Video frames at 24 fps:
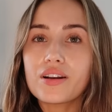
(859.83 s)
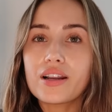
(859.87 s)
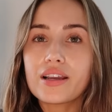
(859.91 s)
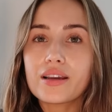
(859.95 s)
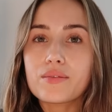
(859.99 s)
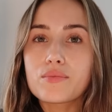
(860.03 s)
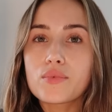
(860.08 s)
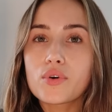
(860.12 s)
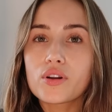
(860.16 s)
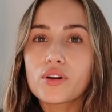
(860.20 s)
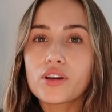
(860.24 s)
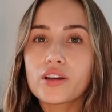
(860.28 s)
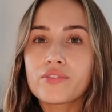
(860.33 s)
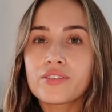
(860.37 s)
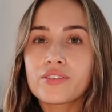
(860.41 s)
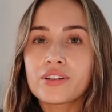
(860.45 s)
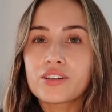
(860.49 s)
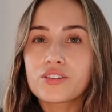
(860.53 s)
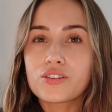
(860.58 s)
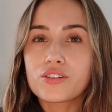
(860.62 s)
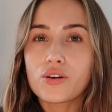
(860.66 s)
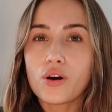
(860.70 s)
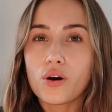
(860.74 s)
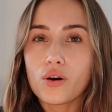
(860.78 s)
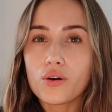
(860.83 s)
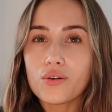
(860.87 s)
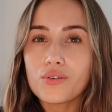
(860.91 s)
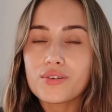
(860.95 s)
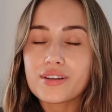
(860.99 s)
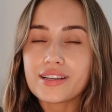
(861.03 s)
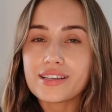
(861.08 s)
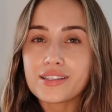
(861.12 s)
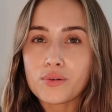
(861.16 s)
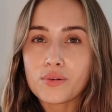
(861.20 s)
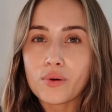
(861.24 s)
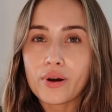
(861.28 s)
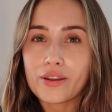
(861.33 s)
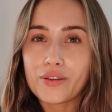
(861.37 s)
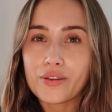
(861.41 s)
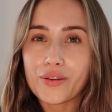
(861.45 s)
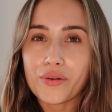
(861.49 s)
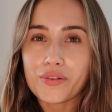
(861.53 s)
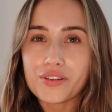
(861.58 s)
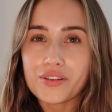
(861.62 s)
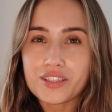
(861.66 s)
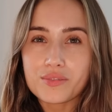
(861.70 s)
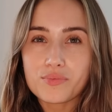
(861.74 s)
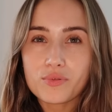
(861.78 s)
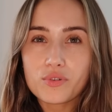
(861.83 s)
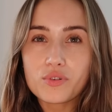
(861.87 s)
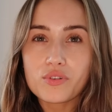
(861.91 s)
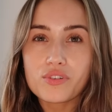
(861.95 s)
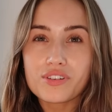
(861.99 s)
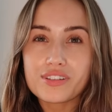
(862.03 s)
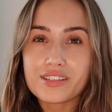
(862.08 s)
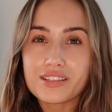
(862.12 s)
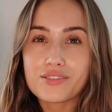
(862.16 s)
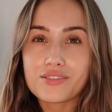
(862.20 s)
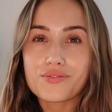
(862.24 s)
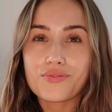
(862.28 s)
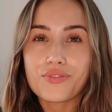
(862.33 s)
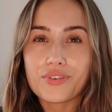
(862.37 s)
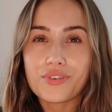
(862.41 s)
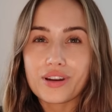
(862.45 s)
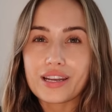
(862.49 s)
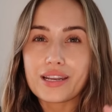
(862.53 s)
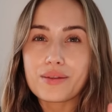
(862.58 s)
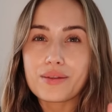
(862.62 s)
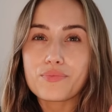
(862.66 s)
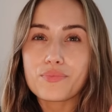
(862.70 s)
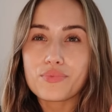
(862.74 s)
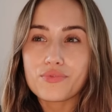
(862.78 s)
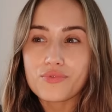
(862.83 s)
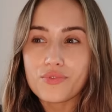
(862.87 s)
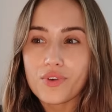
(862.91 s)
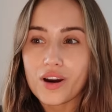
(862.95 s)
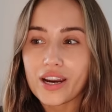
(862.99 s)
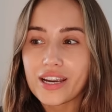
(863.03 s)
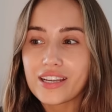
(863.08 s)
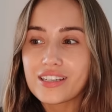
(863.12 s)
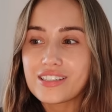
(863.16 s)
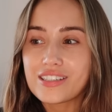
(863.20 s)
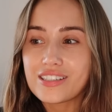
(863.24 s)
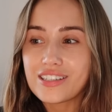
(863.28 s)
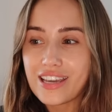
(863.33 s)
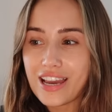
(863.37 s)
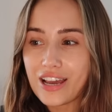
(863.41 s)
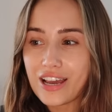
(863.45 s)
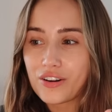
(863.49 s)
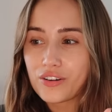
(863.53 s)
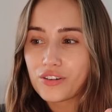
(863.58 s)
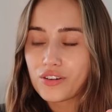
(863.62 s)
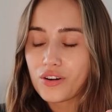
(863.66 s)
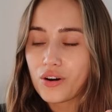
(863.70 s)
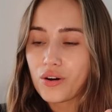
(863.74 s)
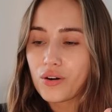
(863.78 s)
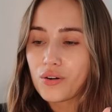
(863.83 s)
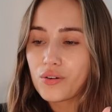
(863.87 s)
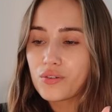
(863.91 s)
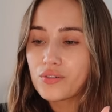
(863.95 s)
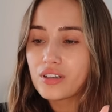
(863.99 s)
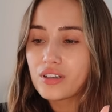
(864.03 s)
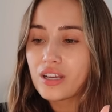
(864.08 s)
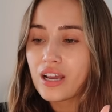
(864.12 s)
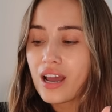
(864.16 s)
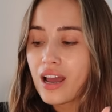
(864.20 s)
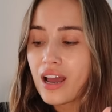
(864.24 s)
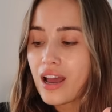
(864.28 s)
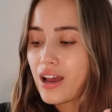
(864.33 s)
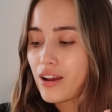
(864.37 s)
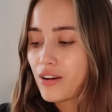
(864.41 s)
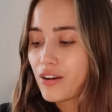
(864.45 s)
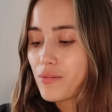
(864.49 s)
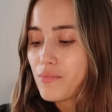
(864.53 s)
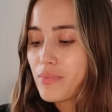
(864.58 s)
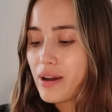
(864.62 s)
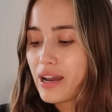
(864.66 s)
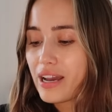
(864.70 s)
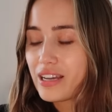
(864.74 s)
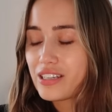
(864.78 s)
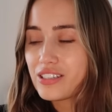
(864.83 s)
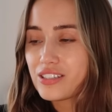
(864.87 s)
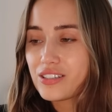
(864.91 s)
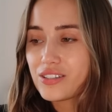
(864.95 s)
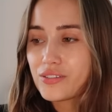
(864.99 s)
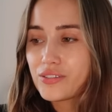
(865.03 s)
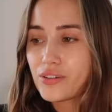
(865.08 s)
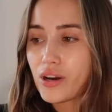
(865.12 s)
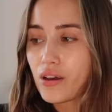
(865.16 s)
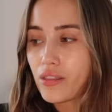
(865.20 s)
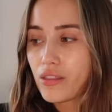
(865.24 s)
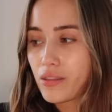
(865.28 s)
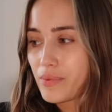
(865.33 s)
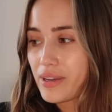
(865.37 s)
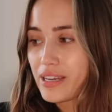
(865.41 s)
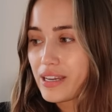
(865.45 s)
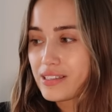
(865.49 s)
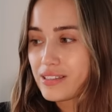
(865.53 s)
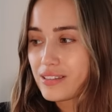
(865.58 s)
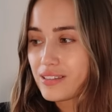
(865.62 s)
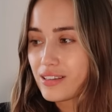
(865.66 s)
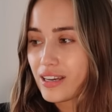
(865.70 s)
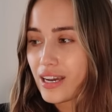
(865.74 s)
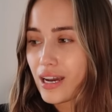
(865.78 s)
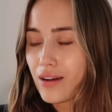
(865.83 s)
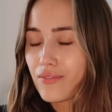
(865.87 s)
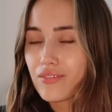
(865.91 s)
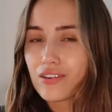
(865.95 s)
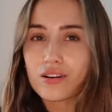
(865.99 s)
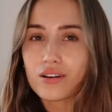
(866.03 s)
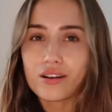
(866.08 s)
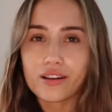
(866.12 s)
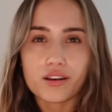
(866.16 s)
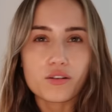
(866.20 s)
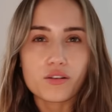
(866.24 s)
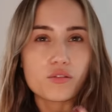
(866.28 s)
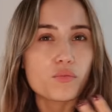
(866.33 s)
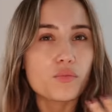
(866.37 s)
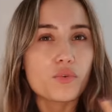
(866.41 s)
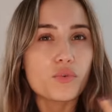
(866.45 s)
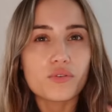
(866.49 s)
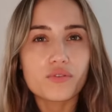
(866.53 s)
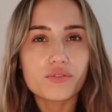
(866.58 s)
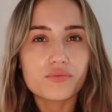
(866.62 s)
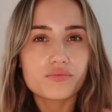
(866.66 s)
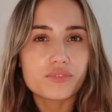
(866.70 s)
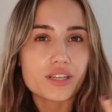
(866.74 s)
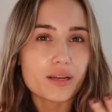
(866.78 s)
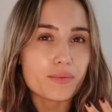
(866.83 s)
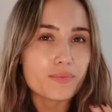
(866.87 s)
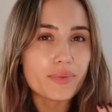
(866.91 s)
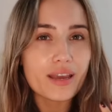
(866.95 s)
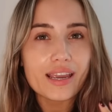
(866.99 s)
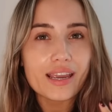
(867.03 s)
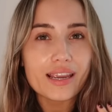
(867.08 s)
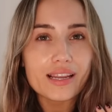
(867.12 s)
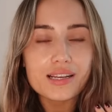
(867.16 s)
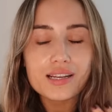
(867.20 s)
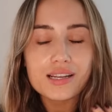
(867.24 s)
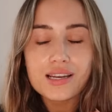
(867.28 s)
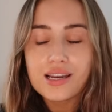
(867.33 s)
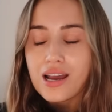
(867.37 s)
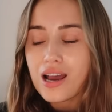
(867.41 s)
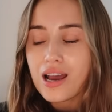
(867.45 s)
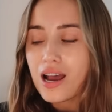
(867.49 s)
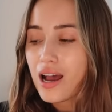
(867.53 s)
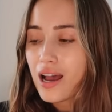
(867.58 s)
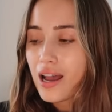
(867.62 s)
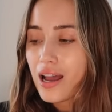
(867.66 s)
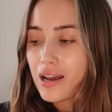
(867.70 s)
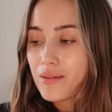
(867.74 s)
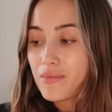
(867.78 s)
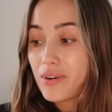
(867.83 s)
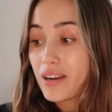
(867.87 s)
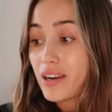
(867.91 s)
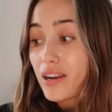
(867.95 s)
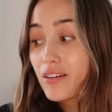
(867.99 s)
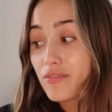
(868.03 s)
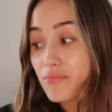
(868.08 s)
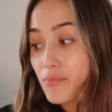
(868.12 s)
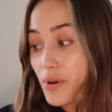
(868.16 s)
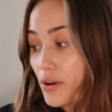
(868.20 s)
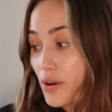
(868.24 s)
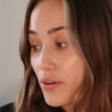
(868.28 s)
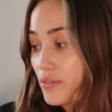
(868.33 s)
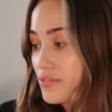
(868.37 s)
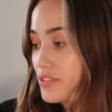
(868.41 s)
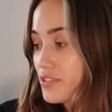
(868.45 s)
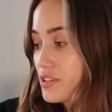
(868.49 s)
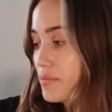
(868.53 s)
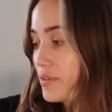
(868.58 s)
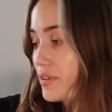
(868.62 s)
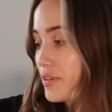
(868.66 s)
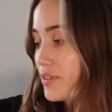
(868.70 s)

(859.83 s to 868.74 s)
like Monica Vinader gold is quite noticeable because it's a really bright yellow gold compared to other pieces I have that like are more champagne. I love both, to be